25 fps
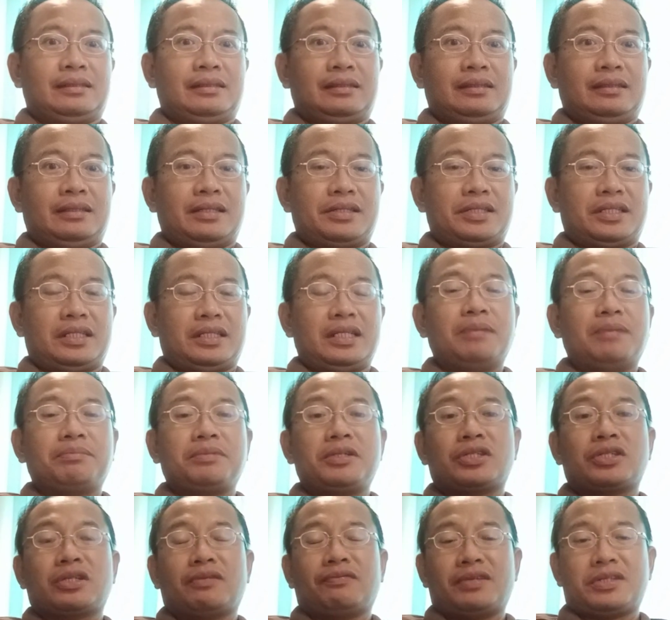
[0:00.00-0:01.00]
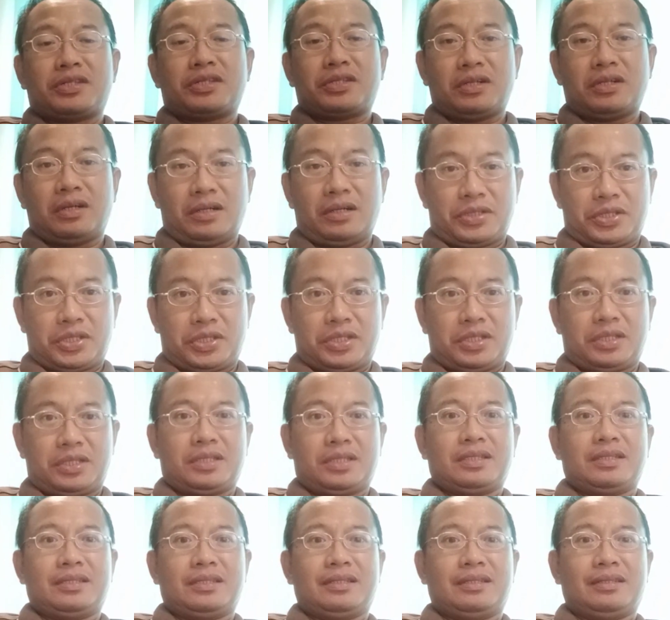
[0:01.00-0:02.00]
The synopsis of this course
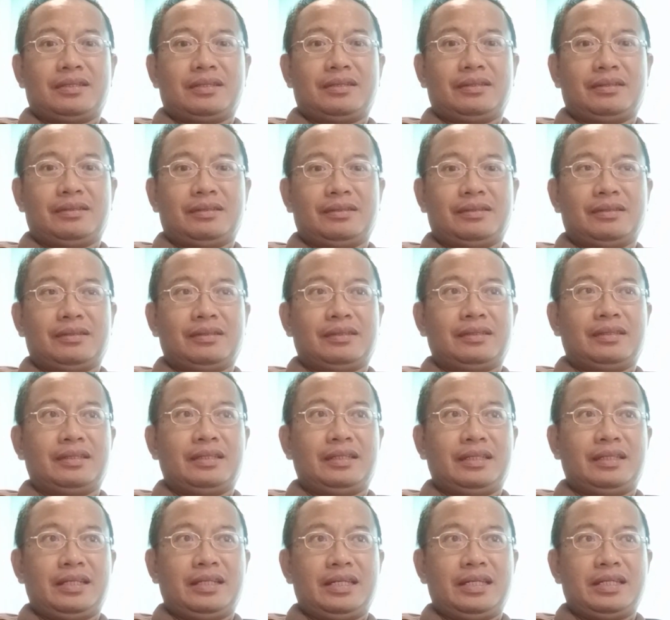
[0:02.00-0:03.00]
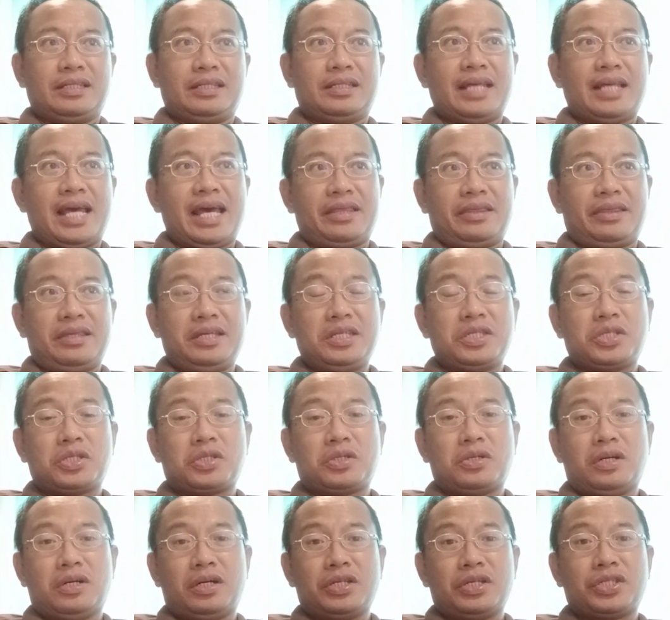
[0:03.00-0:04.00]
is that this
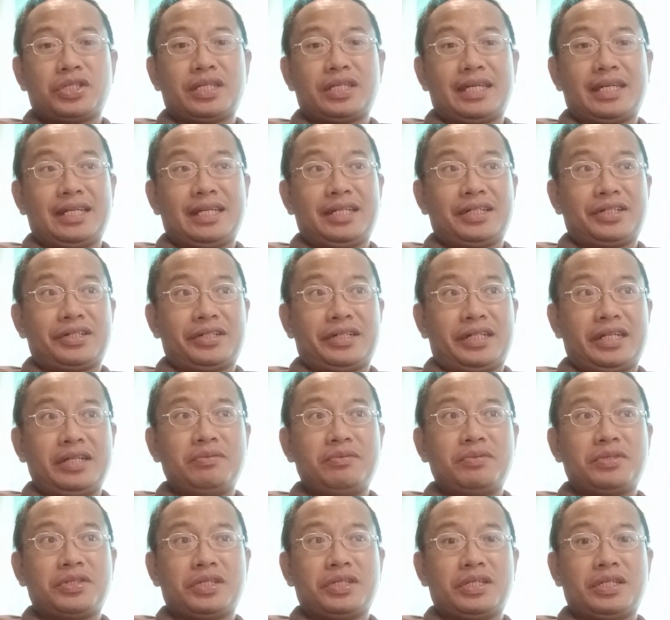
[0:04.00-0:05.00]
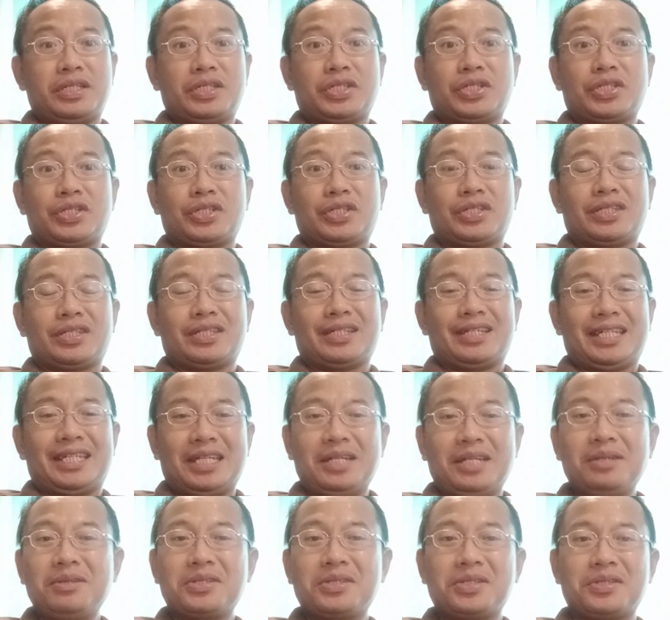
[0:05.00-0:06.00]
course introduces
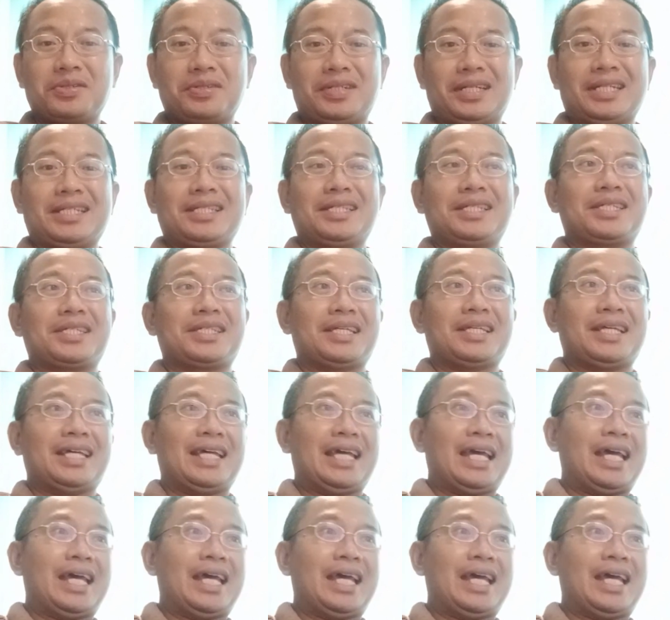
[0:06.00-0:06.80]
you students